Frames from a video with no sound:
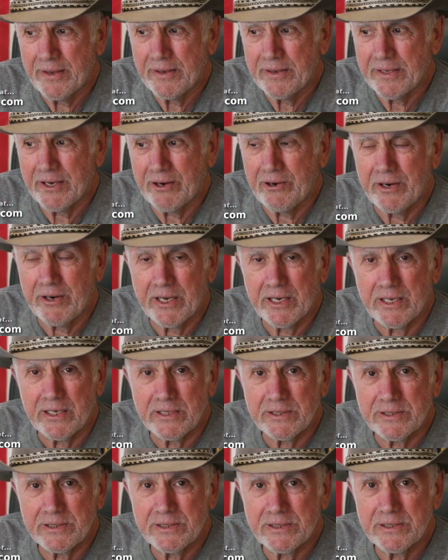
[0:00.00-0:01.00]
Terry
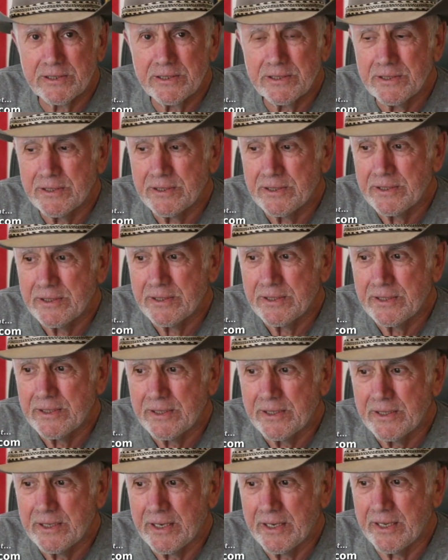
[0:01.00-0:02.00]
Nicholas
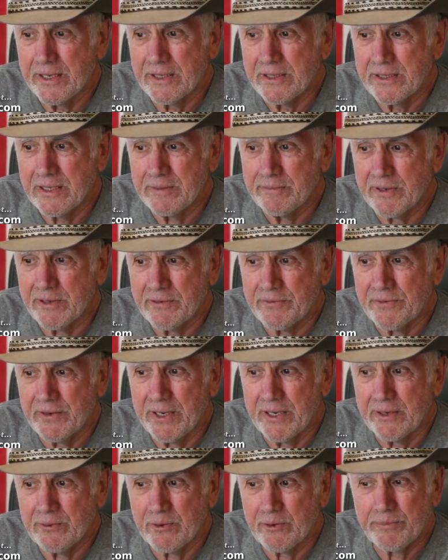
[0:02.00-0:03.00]
and Tim
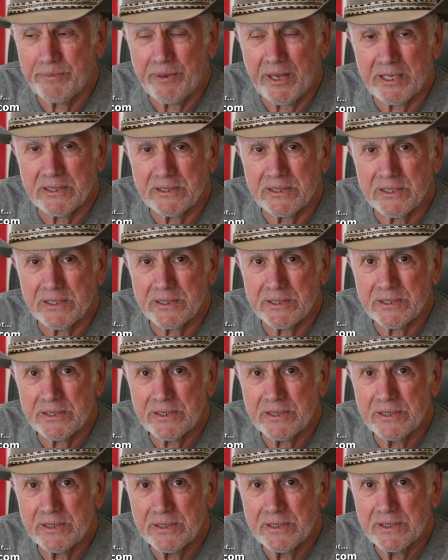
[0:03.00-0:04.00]
McVeigh were patsies.